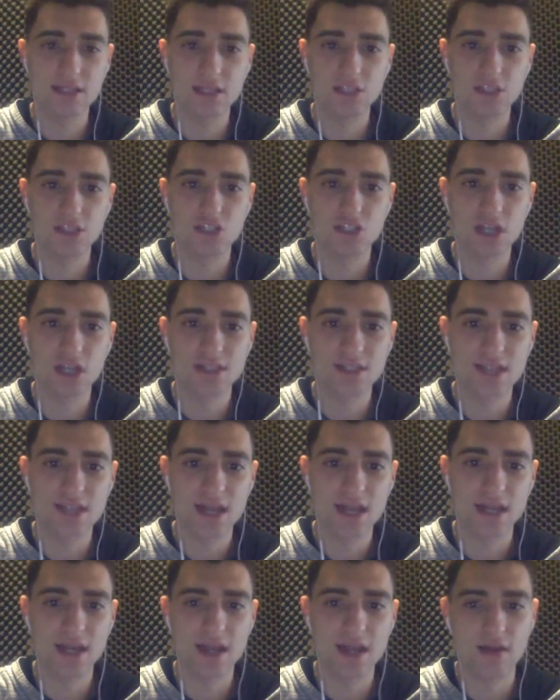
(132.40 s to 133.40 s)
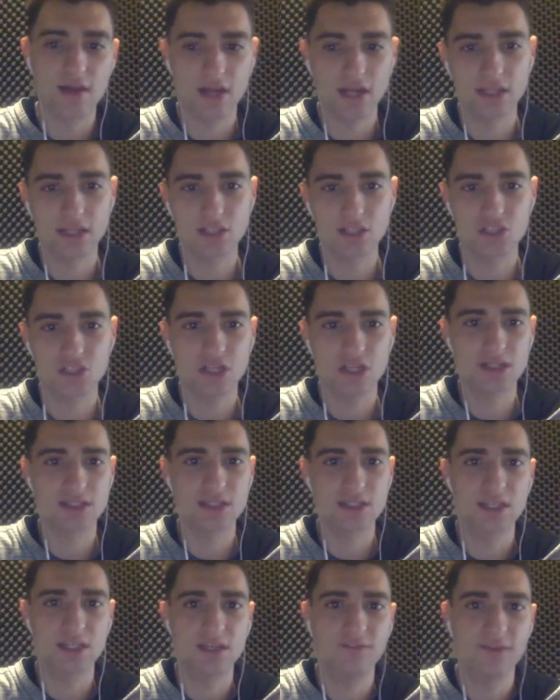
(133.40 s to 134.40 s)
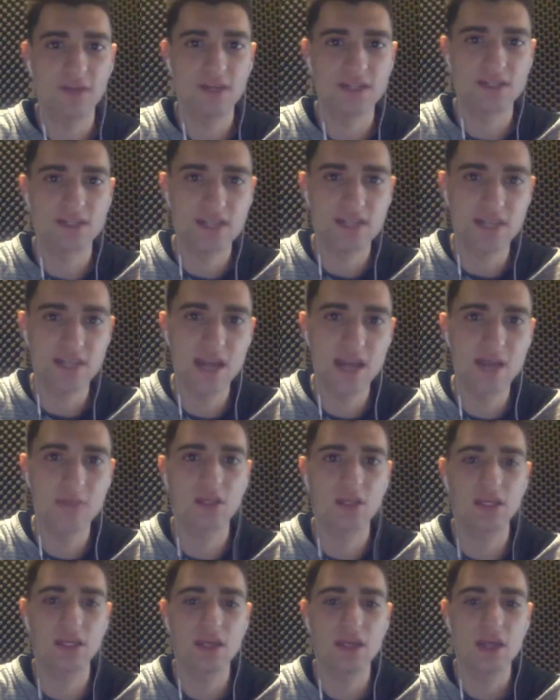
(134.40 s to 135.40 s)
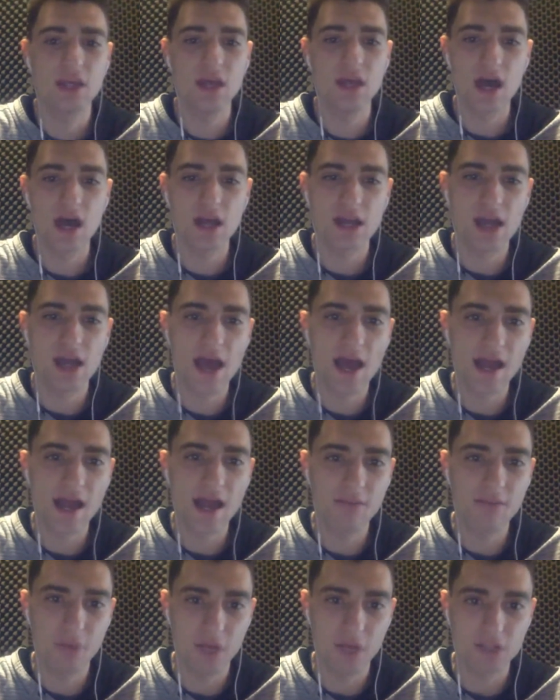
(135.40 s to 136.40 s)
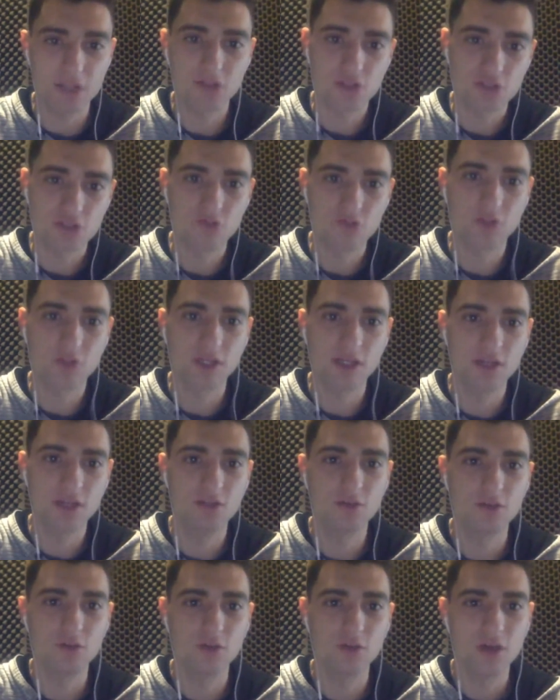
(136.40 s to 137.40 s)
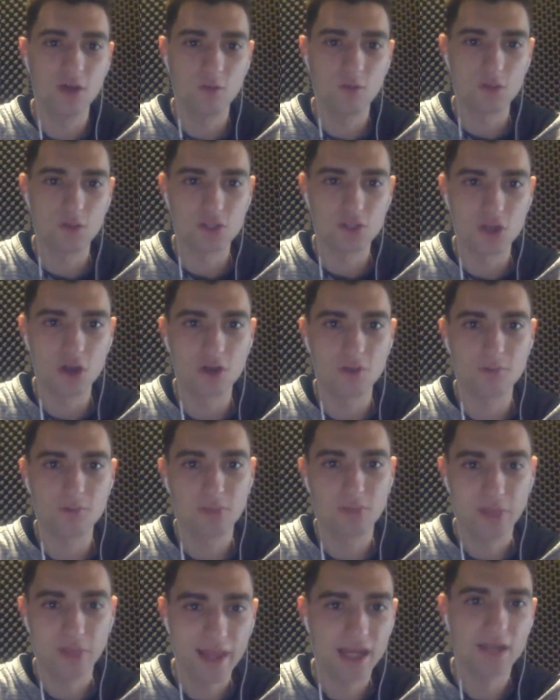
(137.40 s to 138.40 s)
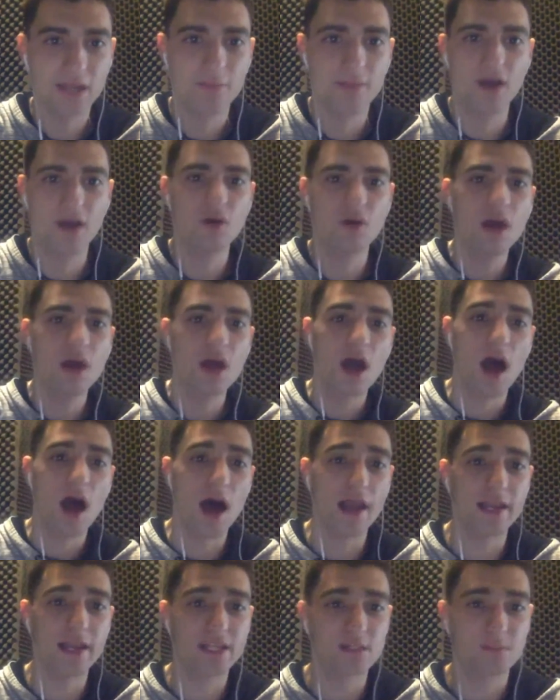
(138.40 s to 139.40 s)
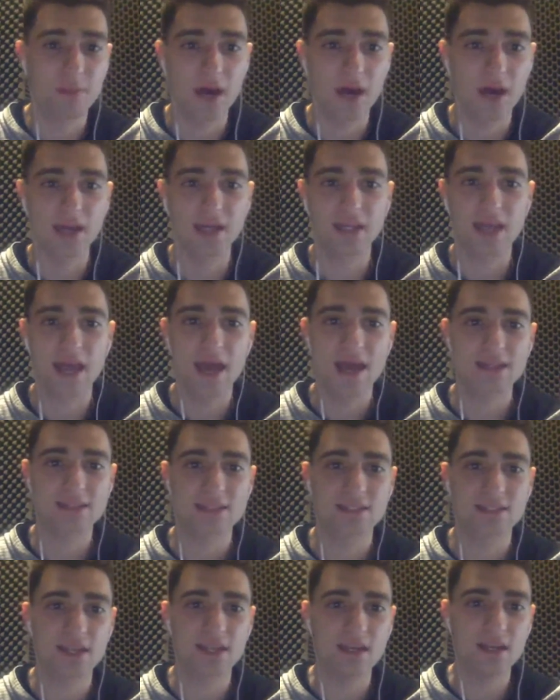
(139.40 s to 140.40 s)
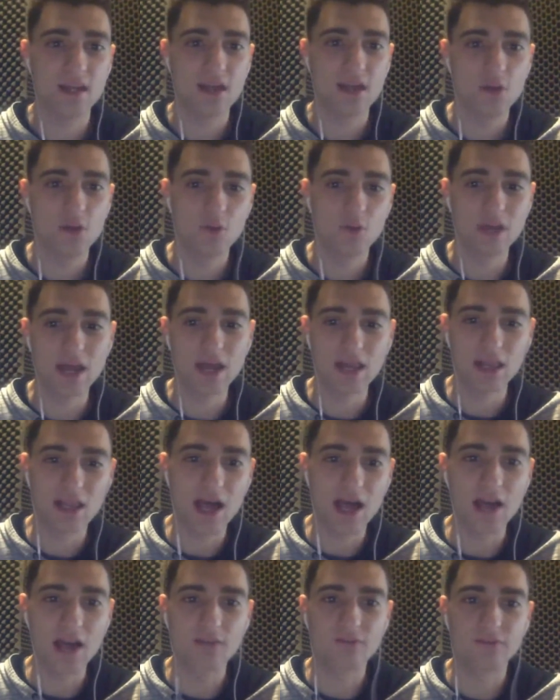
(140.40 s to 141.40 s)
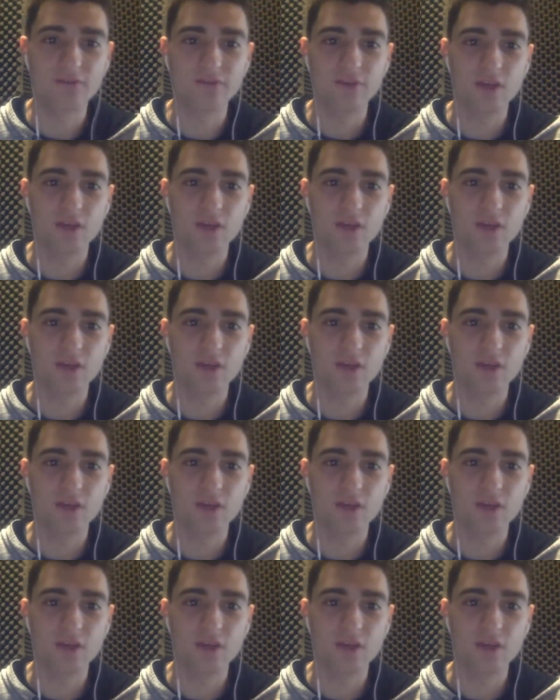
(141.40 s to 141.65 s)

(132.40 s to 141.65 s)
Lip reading: against this Jets secondary and this Jets defense, namely a guy, Buster Skrine, who we'll talk plenty about on this podcast. And we got a lot of